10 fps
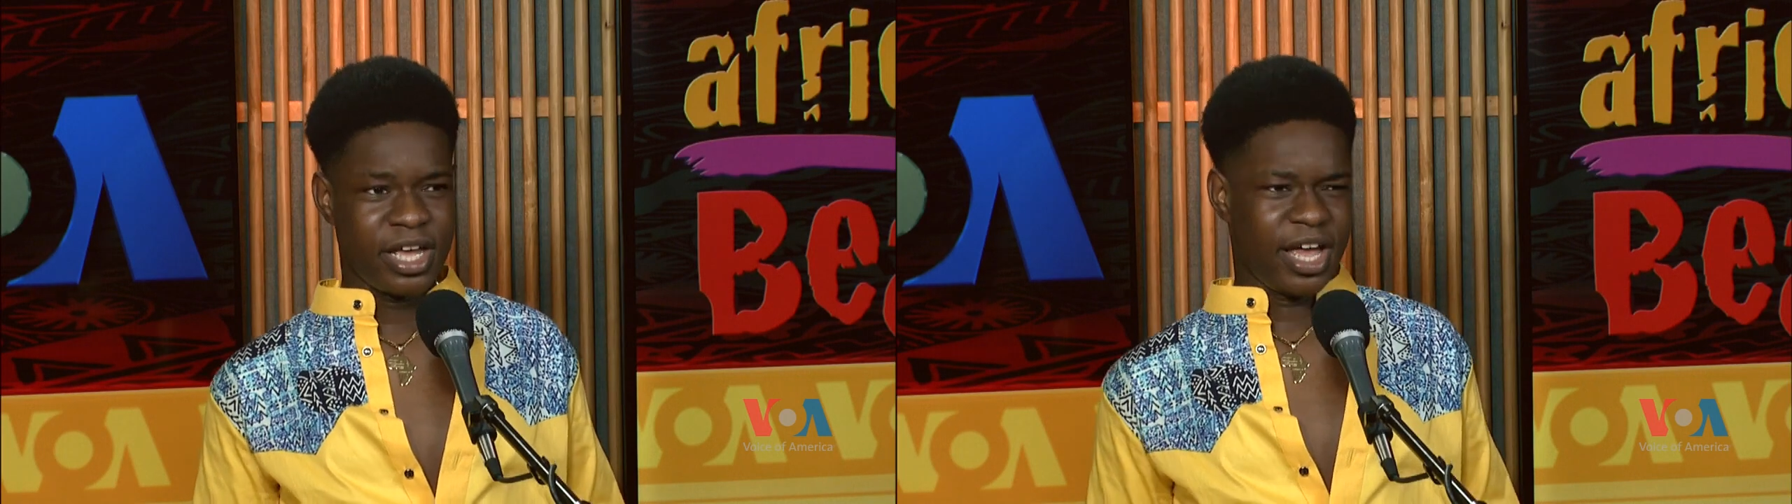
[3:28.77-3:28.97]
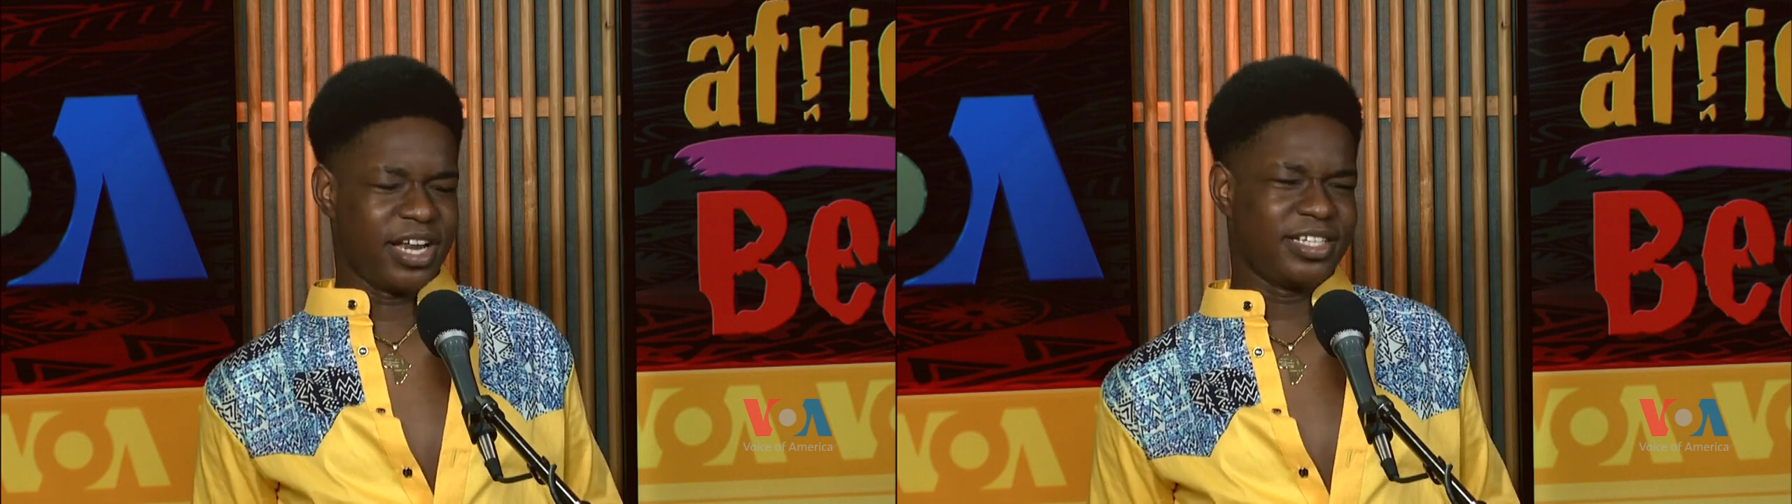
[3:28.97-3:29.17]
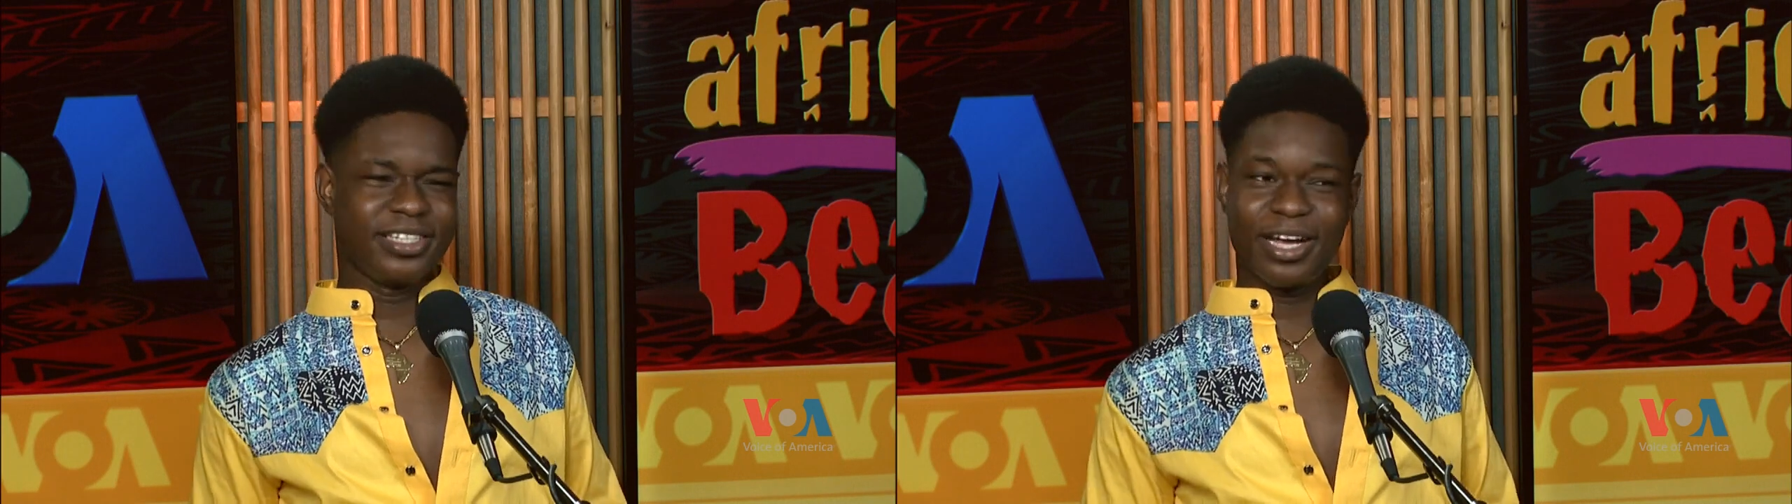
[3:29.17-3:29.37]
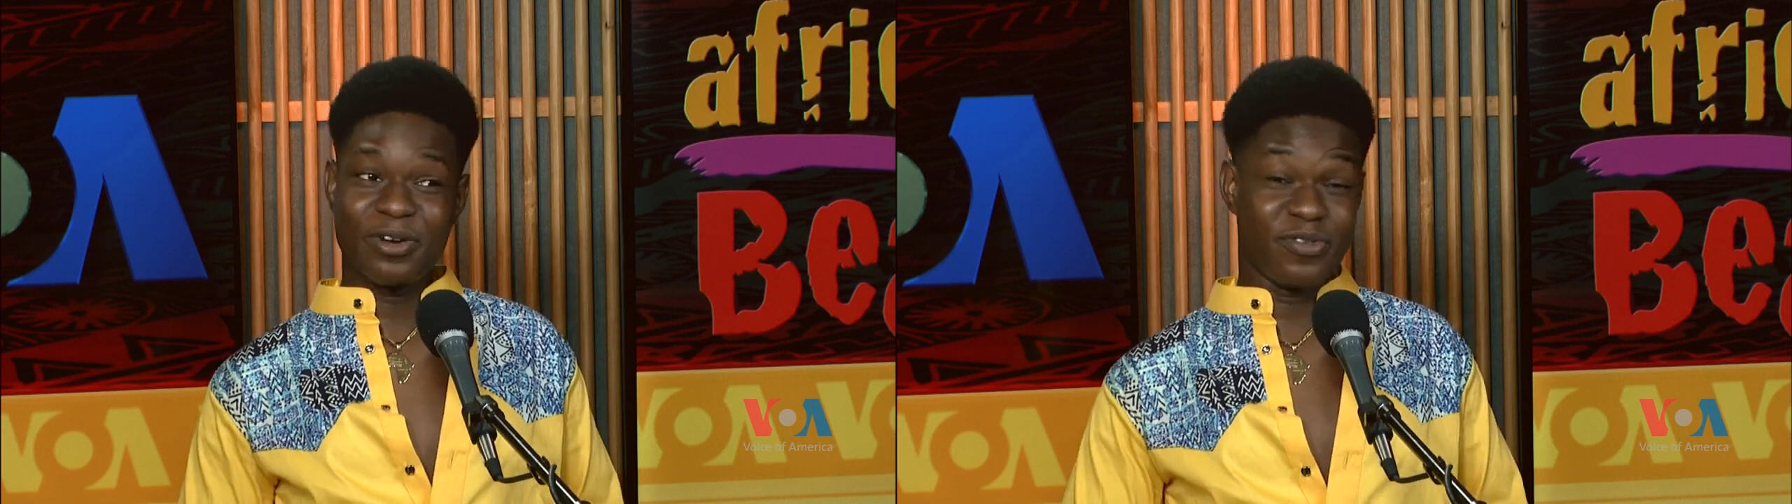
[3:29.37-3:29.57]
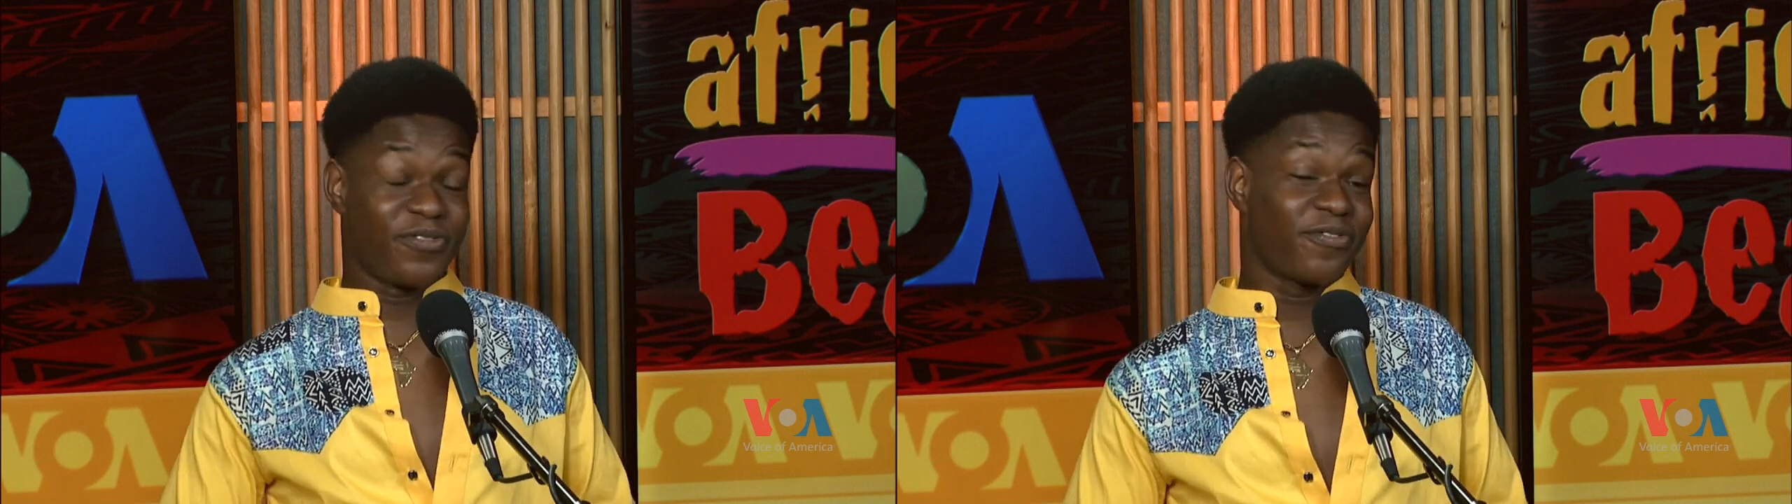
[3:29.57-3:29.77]
And this guy
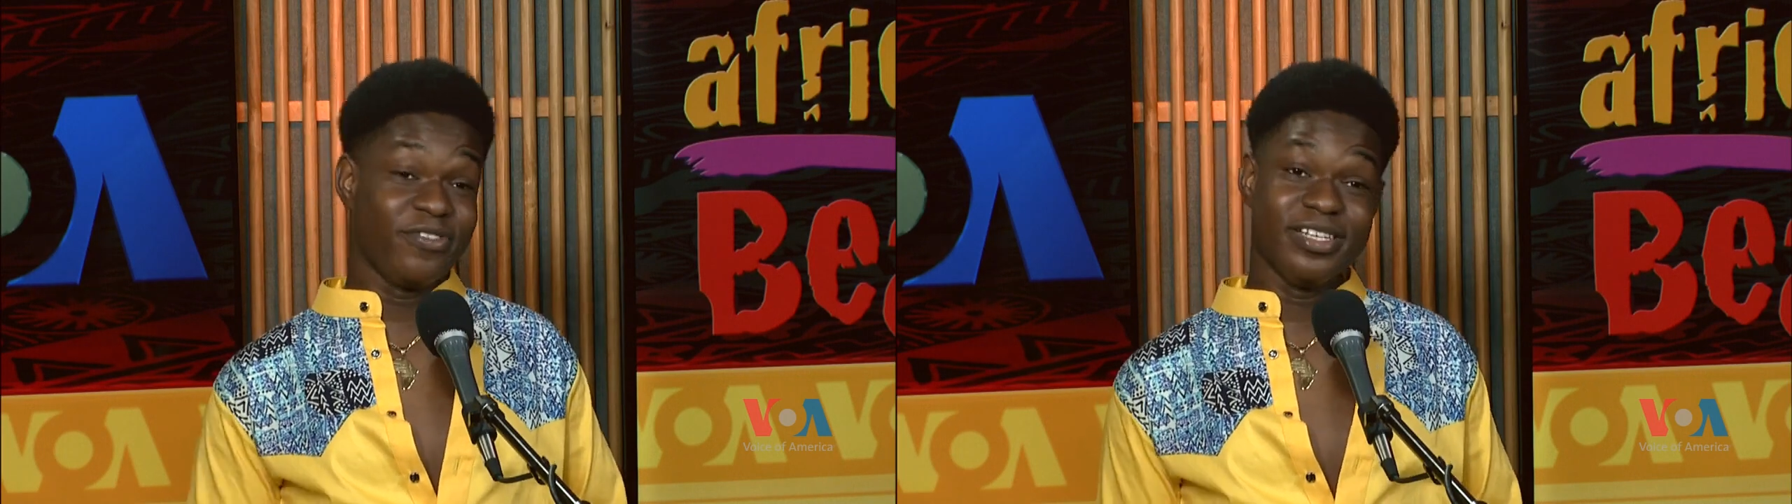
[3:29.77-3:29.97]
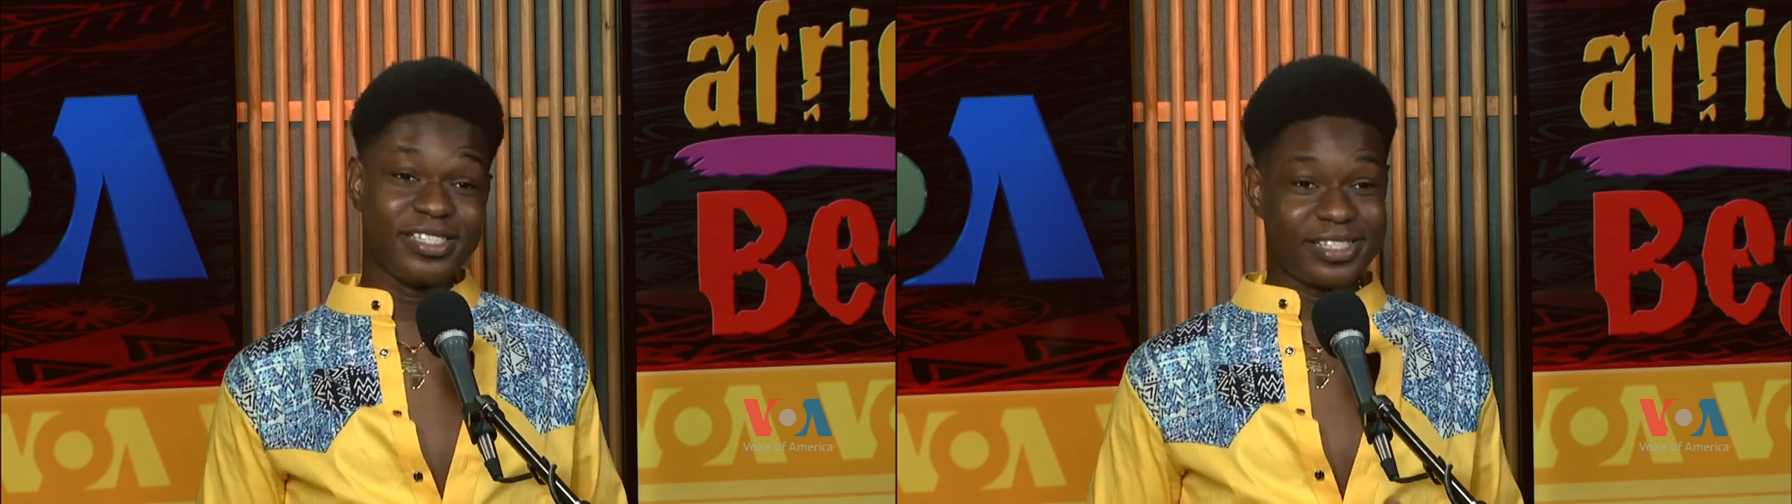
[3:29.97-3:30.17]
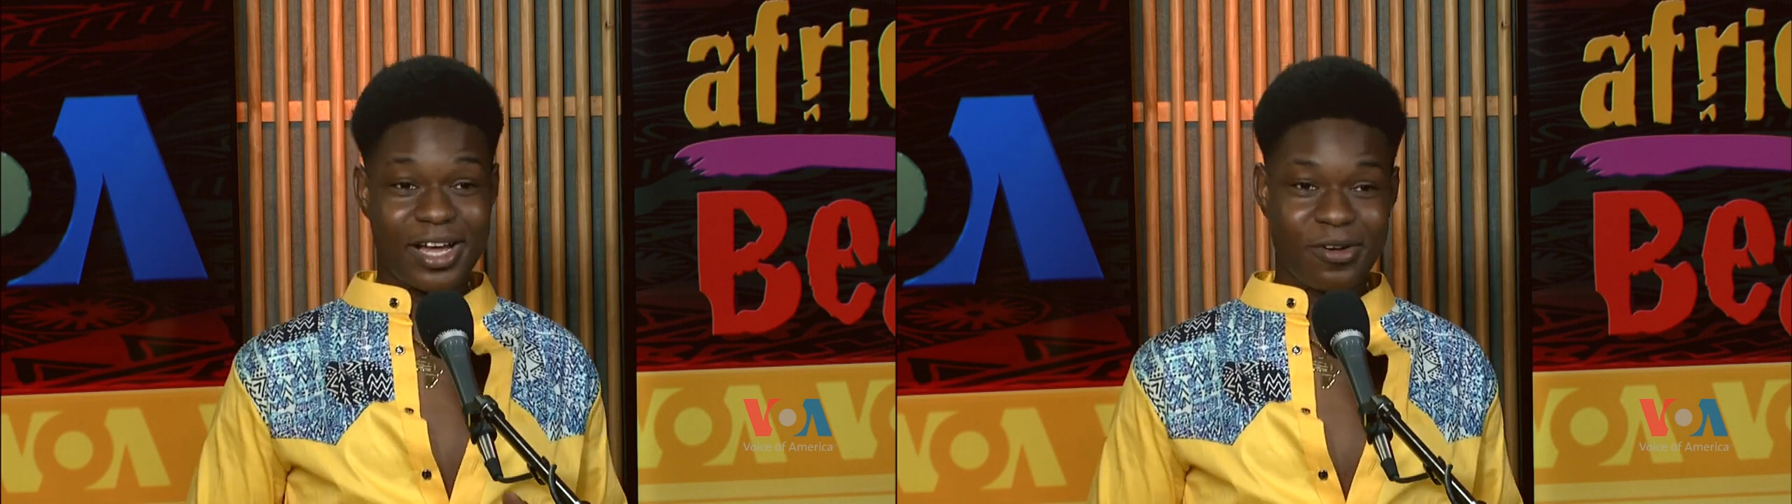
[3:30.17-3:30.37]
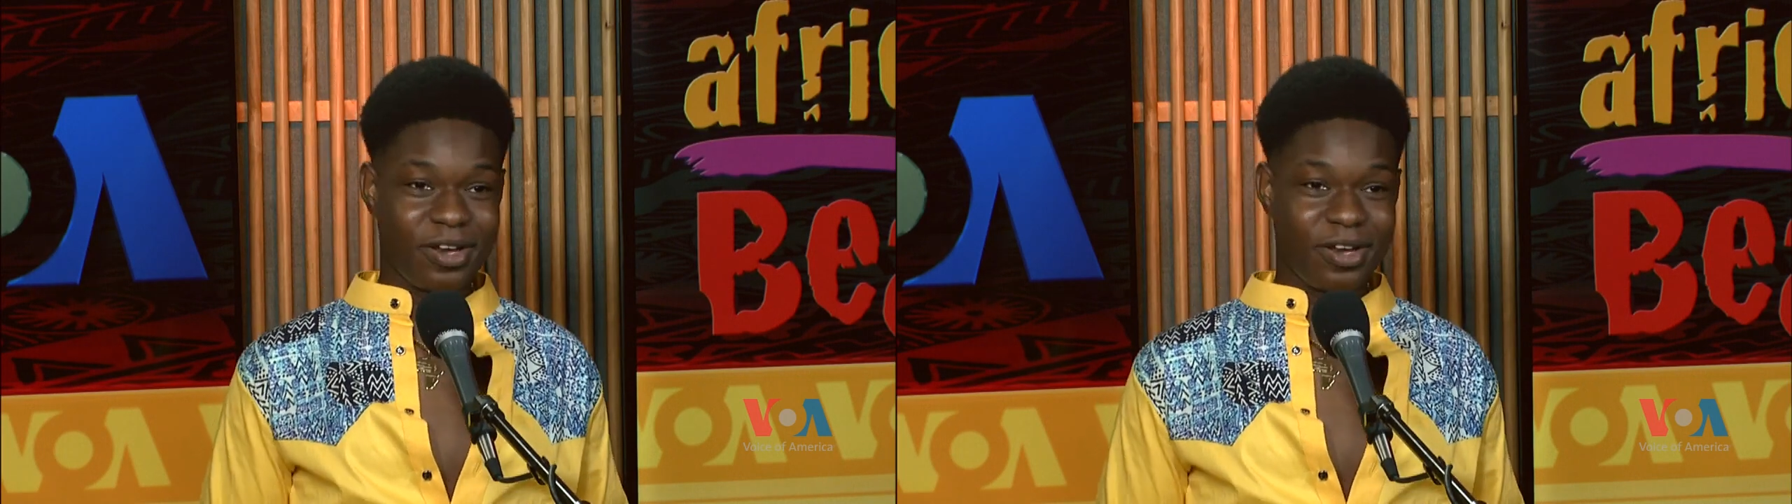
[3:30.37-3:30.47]
could freestyle.